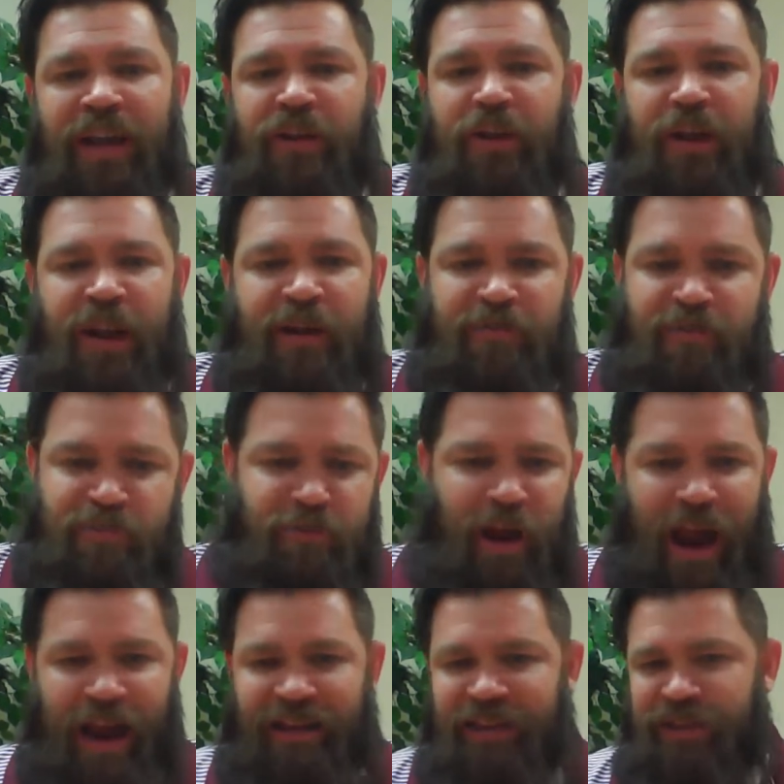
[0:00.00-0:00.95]
and you get to
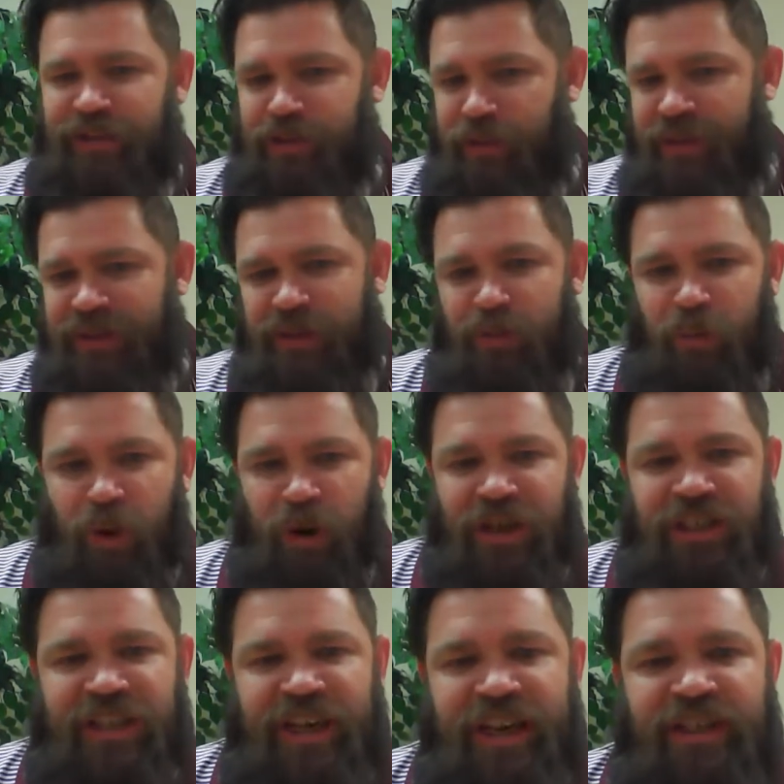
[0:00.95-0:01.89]
practice doing some
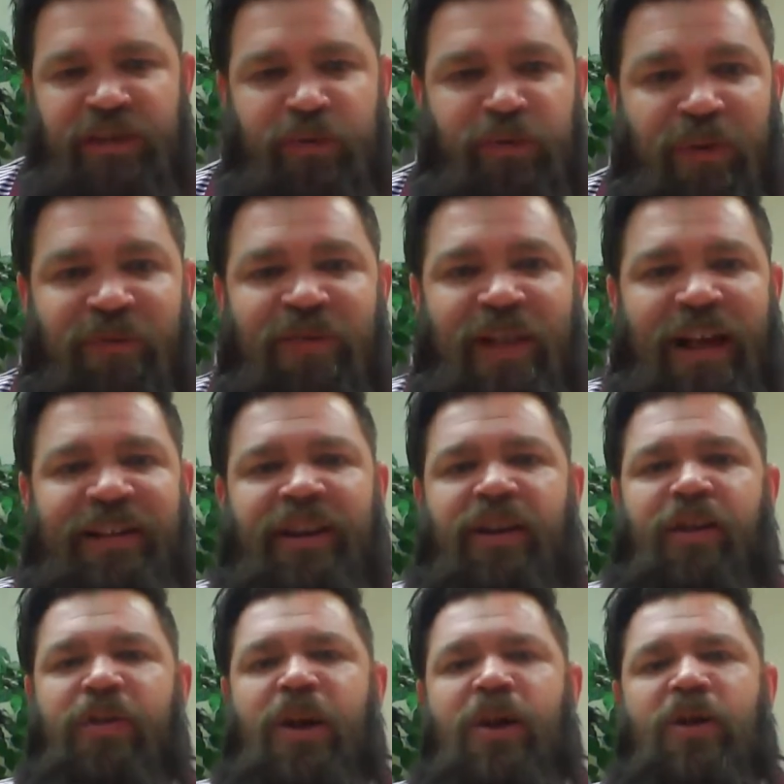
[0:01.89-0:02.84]
worksheets and reflecting
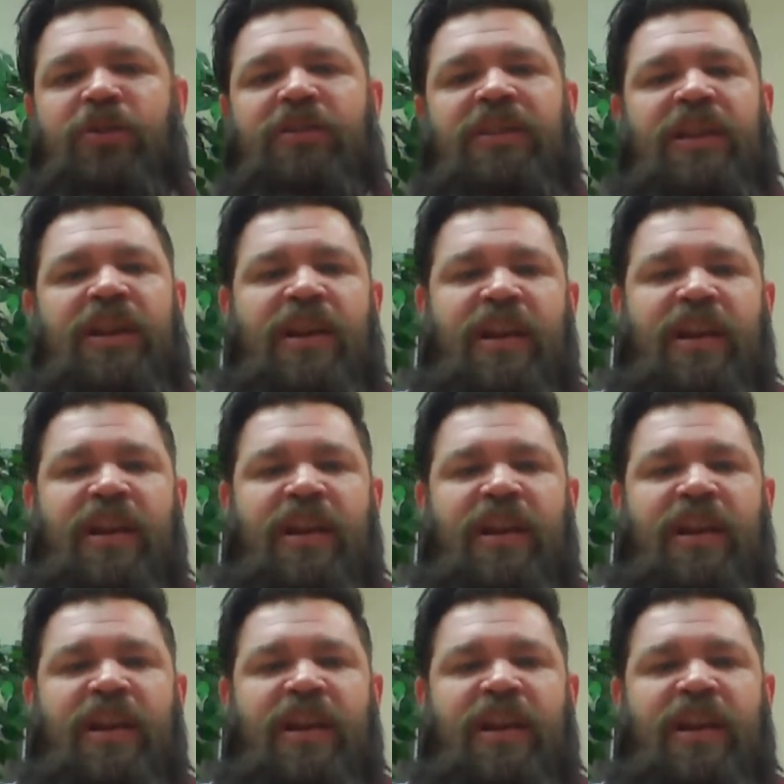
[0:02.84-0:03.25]
on those.